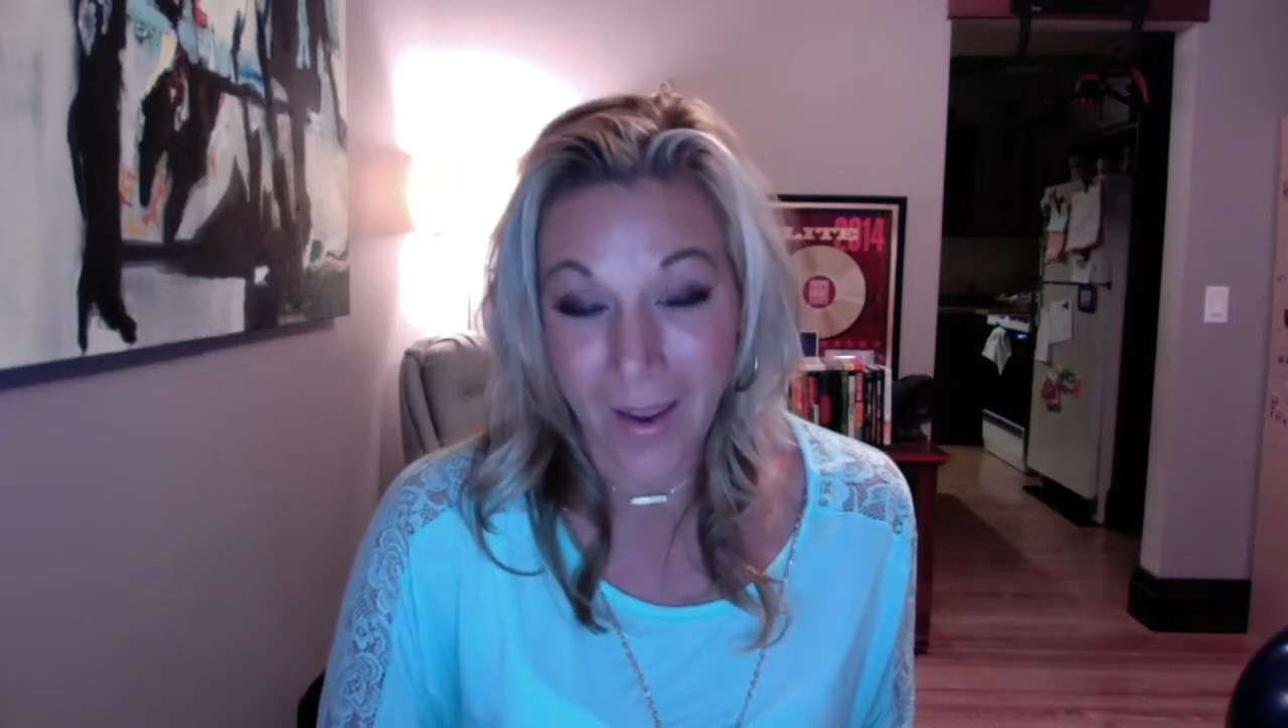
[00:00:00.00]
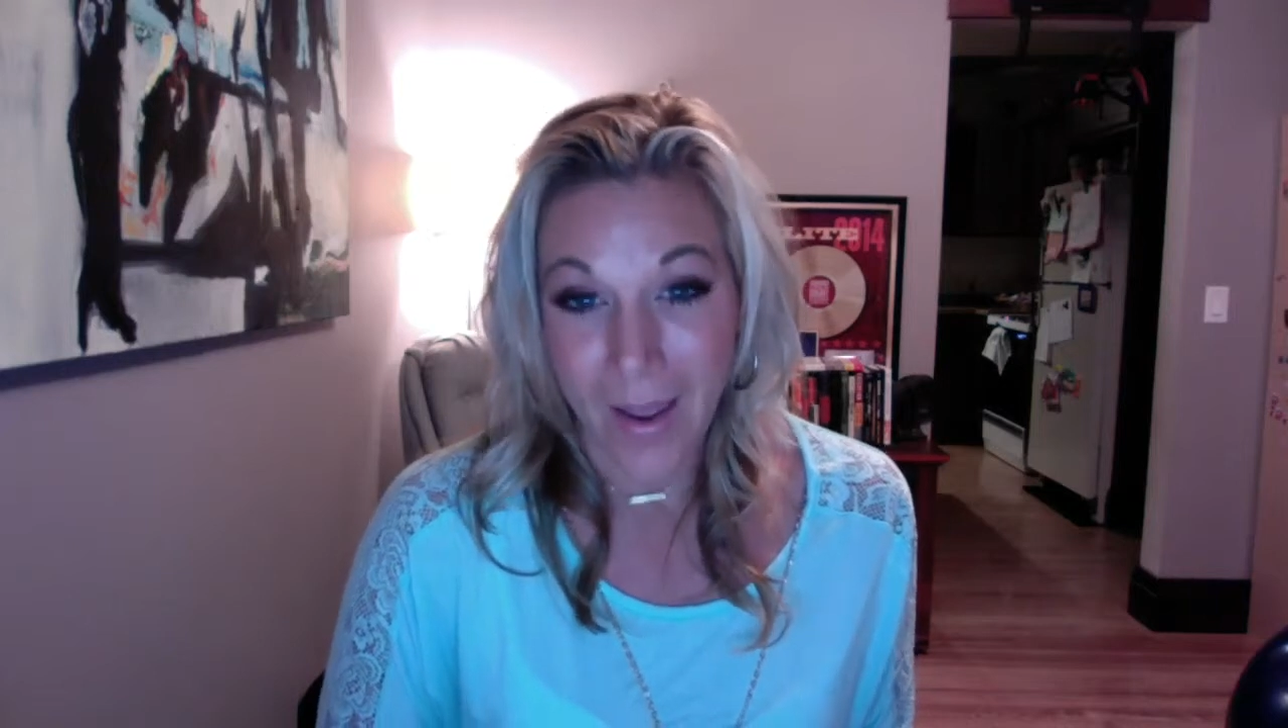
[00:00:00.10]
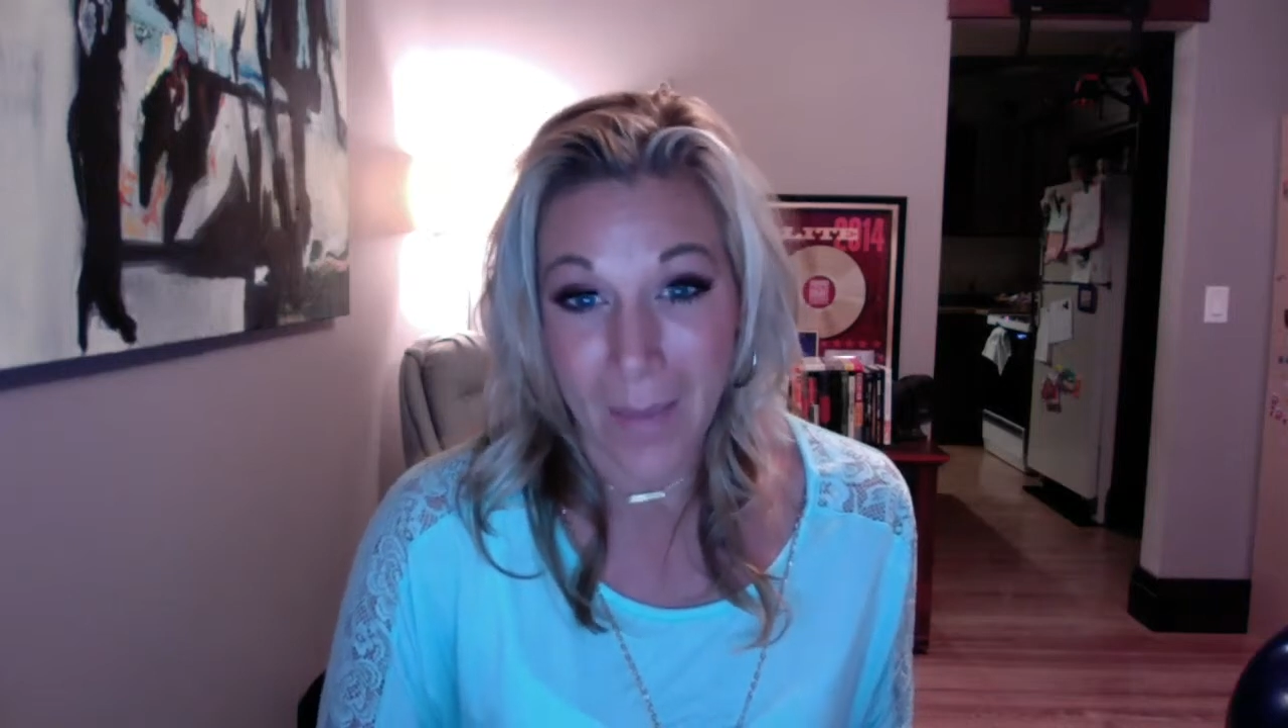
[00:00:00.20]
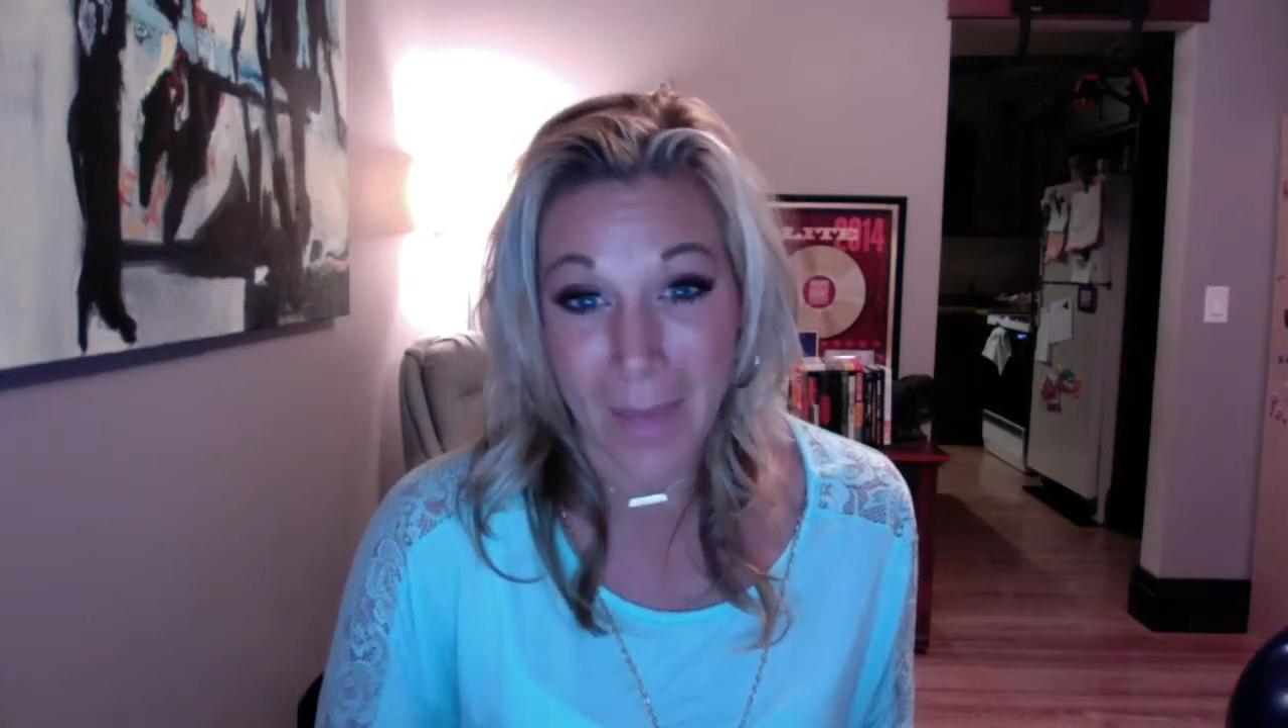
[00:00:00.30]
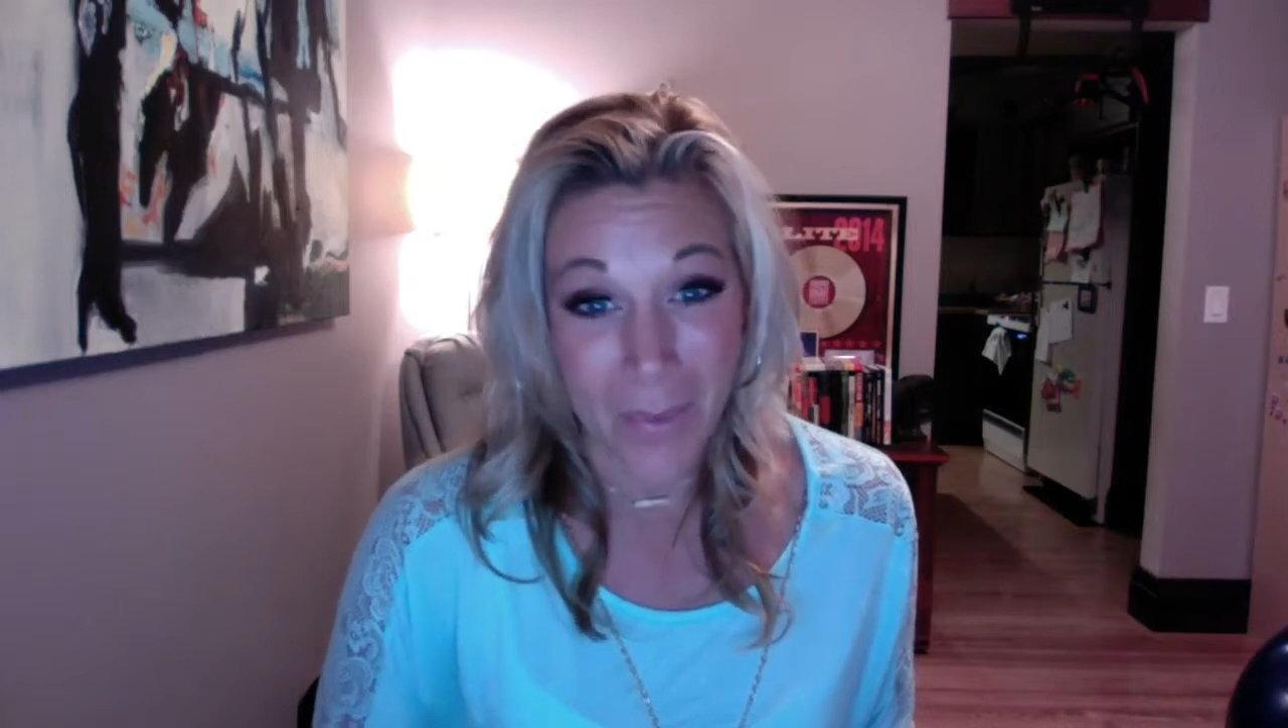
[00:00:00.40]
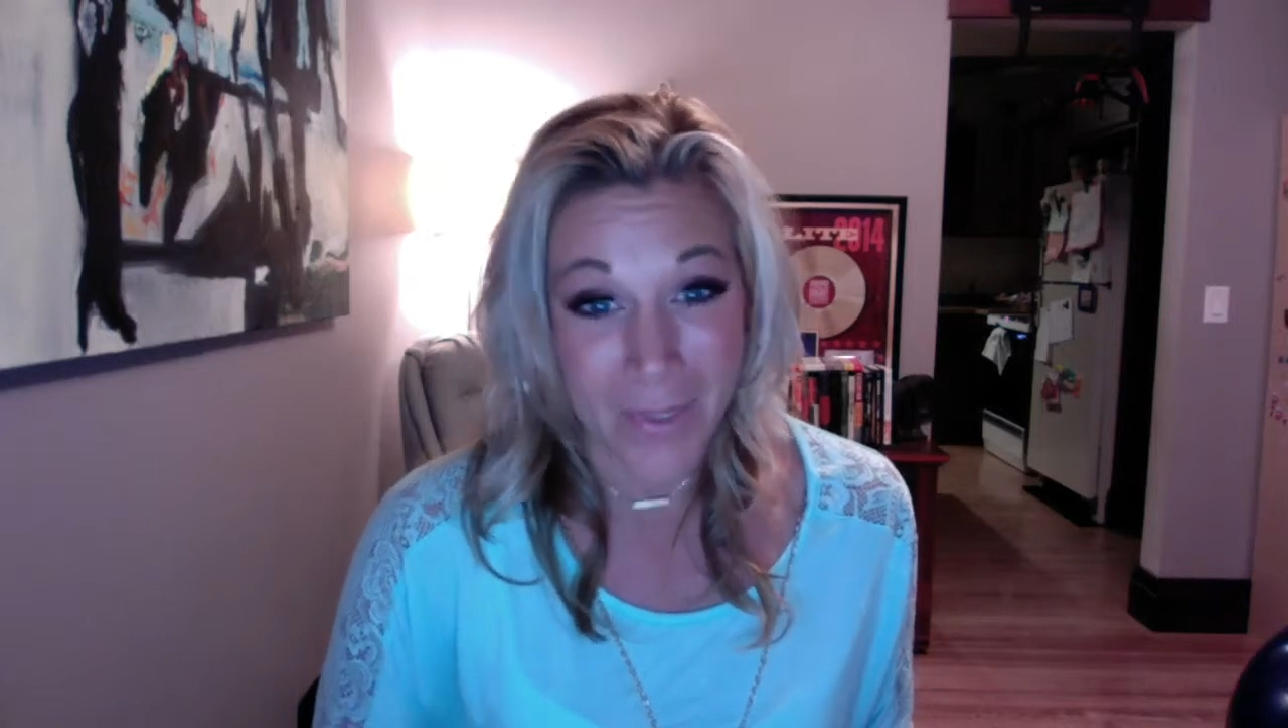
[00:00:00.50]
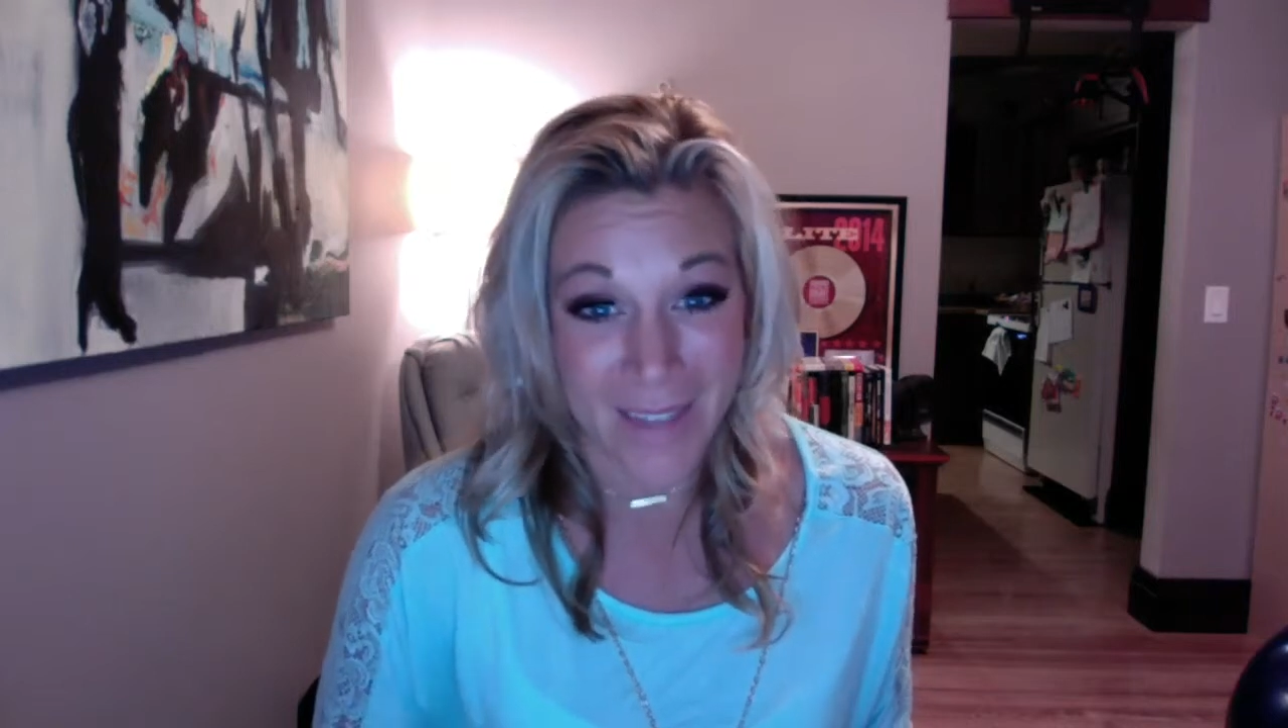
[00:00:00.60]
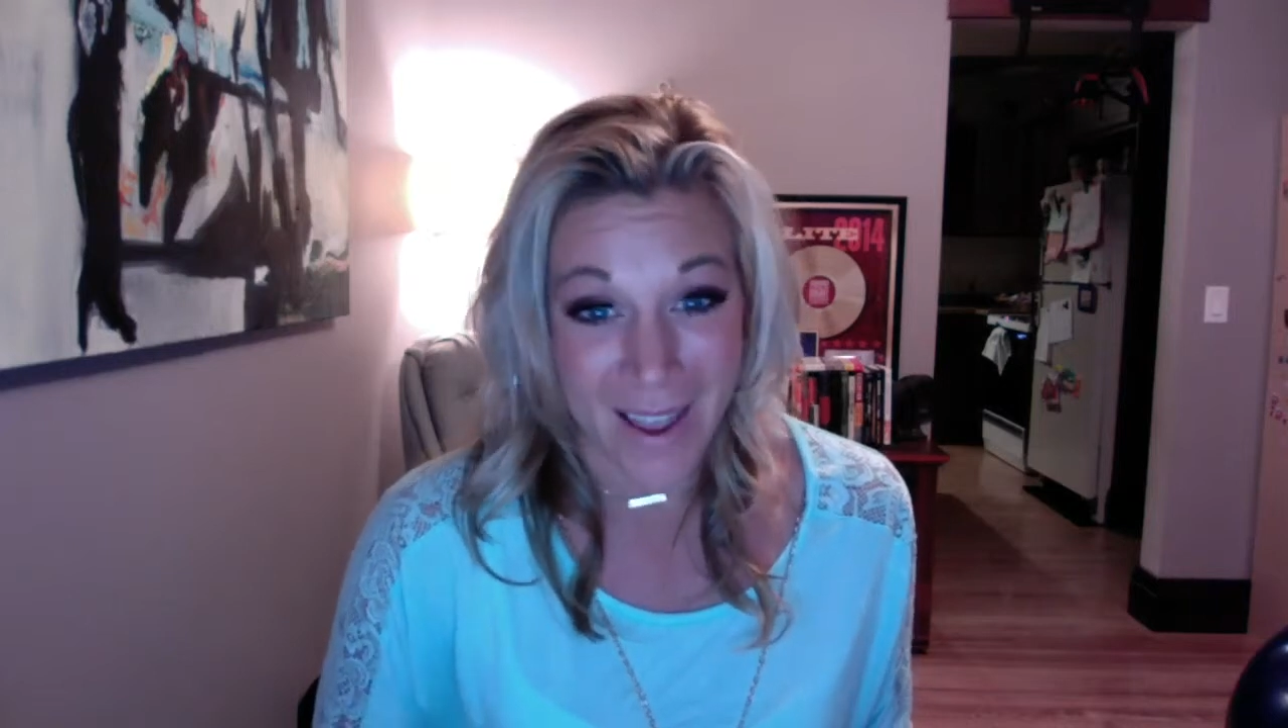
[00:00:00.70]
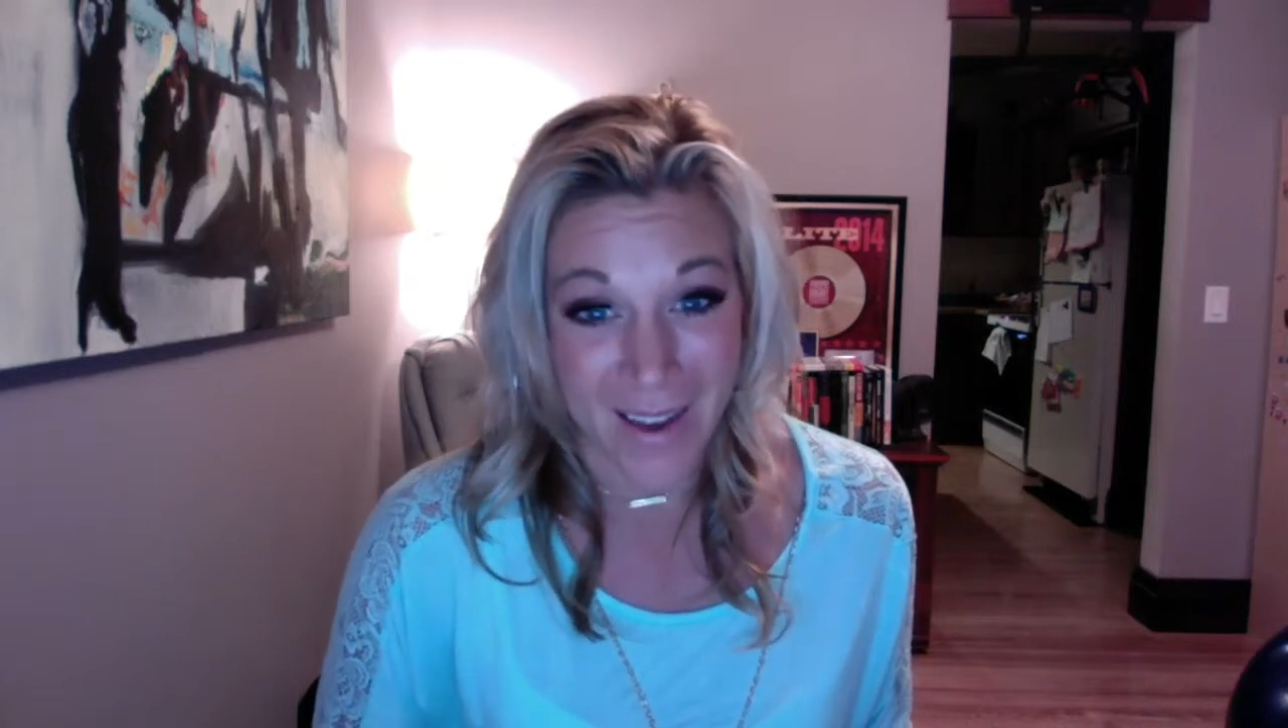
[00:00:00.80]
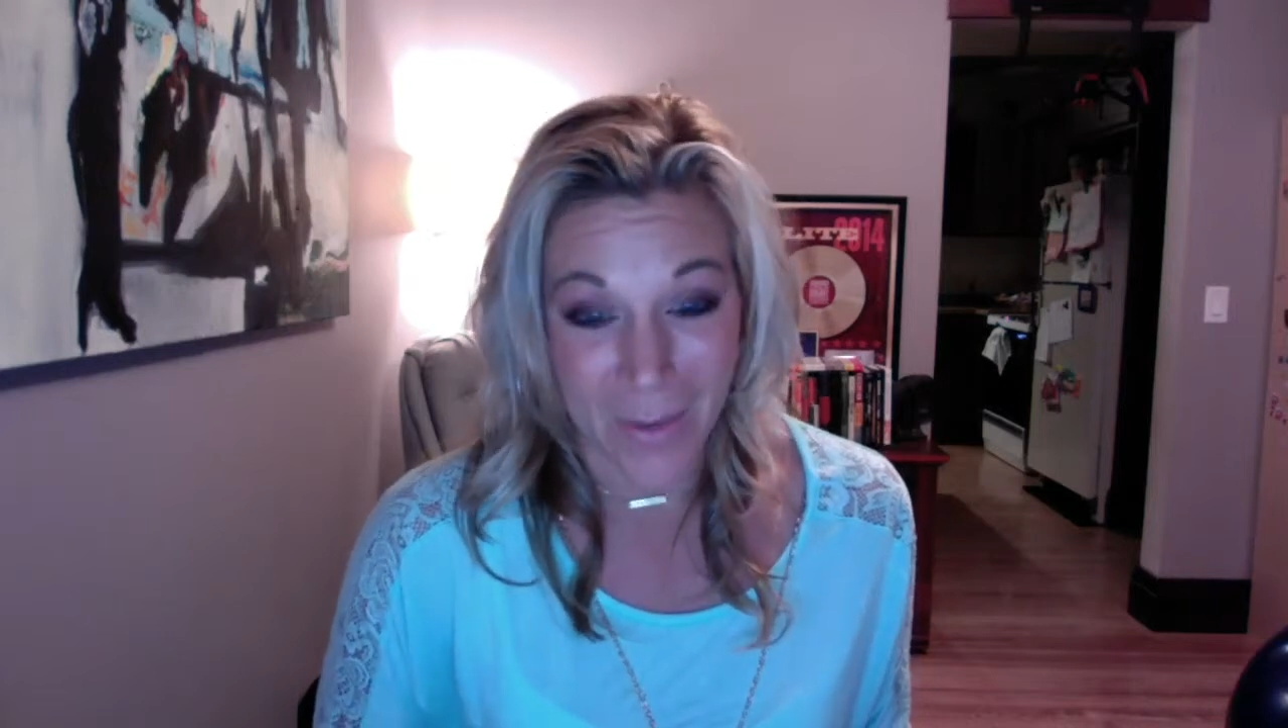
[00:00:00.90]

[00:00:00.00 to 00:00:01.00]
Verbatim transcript: Um, I was not.